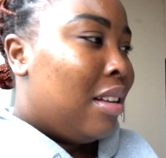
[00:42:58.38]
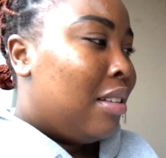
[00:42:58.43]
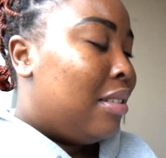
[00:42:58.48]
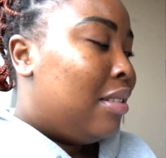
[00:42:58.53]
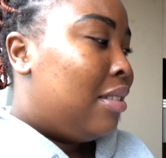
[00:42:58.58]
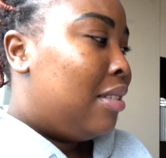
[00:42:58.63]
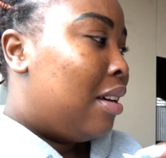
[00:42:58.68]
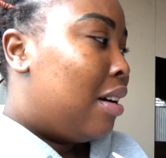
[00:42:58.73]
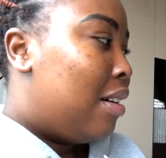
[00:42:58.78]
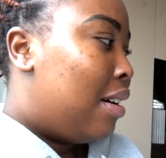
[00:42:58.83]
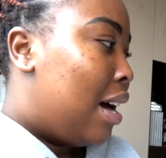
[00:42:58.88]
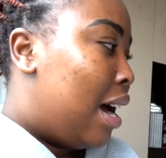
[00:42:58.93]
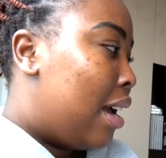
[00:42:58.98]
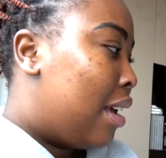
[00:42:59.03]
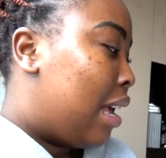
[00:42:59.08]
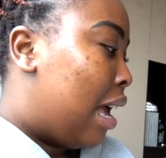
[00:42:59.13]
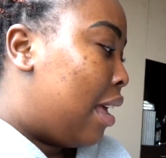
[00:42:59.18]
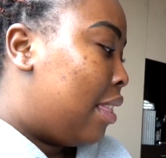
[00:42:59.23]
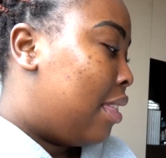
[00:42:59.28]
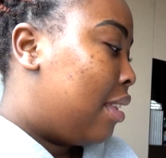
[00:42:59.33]
So
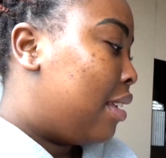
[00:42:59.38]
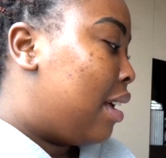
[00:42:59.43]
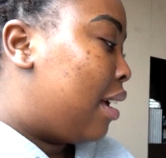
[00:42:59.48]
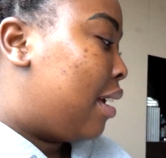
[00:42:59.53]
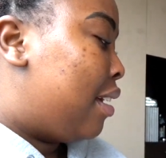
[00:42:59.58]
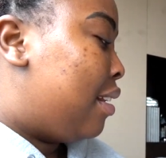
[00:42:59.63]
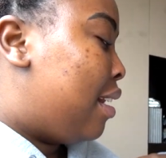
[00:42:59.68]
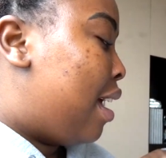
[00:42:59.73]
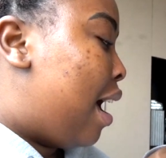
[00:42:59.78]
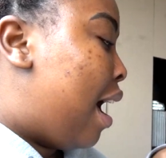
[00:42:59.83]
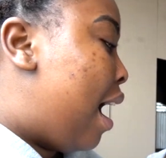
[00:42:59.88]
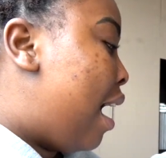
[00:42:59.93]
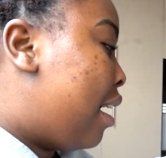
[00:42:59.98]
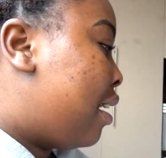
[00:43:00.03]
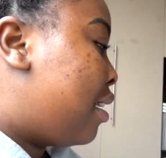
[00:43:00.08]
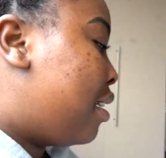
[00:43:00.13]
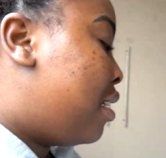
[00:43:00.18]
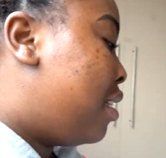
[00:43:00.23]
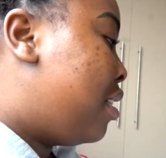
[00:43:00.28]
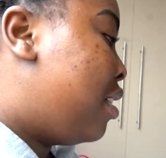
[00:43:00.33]
I, I think I can
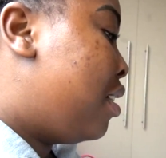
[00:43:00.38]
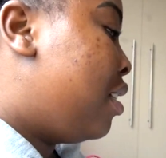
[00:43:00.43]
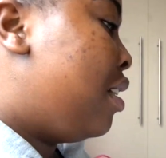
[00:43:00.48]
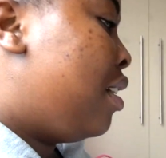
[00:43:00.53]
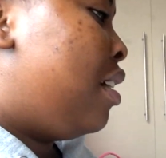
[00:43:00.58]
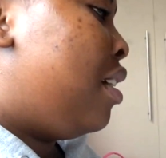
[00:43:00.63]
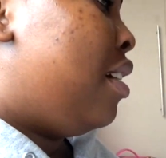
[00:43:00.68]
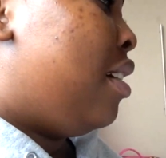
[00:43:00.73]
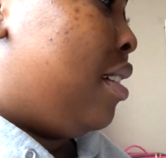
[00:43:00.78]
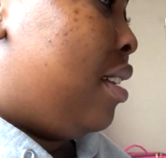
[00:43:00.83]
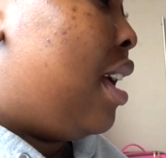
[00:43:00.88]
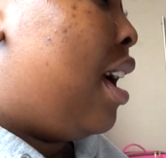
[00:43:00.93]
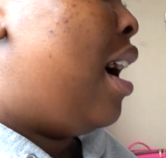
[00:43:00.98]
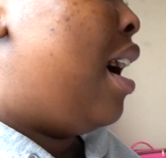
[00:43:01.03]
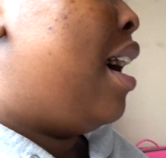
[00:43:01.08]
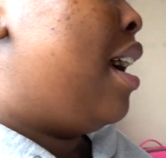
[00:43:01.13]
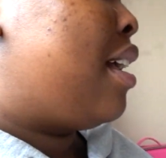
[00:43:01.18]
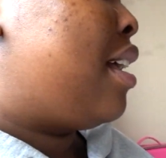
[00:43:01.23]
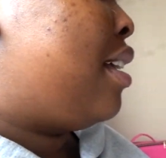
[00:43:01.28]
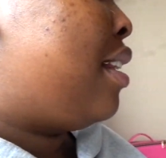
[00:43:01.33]
hack. Yeah,
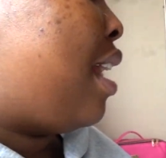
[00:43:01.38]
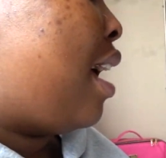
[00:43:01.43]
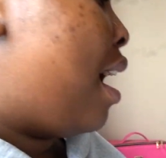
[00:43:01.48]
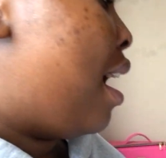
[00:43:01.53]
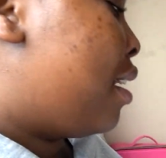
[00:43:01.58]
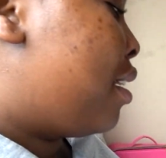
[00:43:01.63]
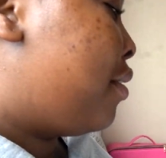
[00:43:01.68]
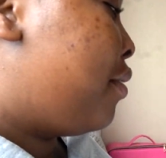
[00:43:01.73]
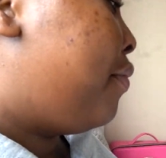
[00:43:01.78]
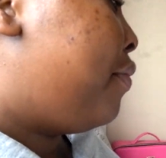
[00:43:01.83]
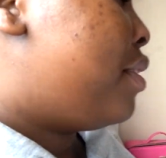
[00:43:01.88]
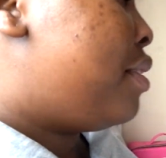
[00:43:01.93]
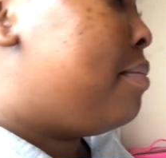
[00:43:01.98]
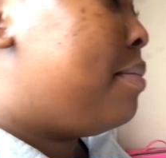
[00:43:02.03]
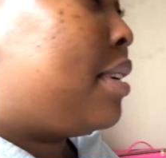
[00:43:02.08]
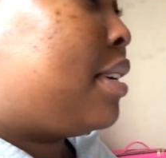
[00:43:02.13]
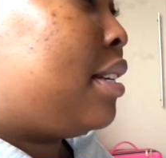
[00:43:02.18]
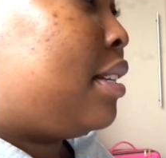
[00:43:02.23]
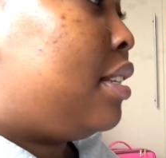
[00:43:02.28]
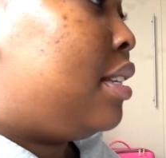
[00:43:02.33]
I can hack
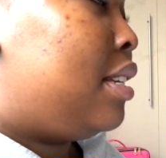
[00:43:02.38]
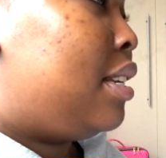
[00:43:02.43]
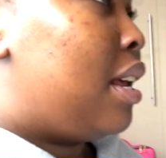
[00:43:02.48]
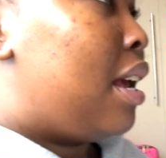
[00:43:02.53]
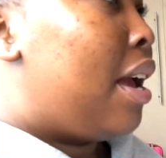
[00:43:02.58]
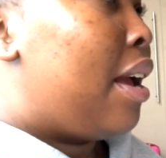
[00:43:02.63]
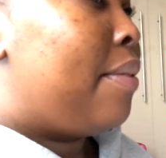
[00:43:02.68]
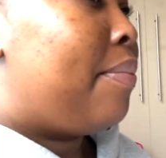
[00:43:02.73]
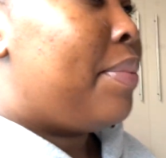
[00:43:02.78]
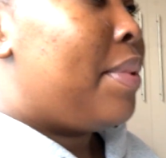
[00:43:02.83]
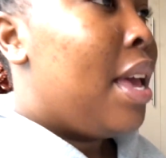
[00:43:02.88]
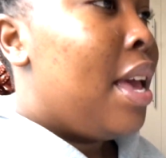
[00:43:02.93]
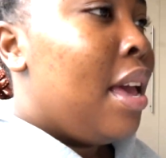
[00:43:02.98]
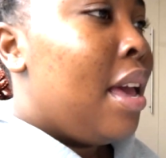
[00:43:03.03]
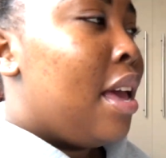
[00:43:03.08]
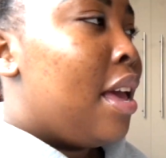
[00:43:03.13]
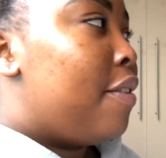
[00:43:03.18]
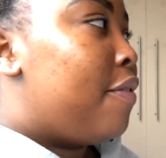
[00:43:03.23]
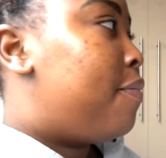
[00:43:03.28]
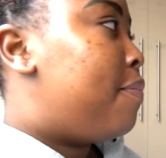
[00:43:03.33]
filming it today
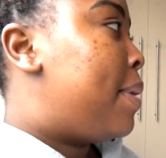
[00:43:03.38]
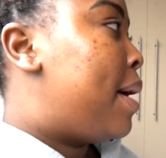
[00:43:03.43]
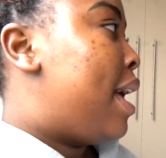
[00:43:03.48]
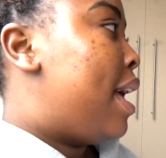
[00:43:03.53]
if my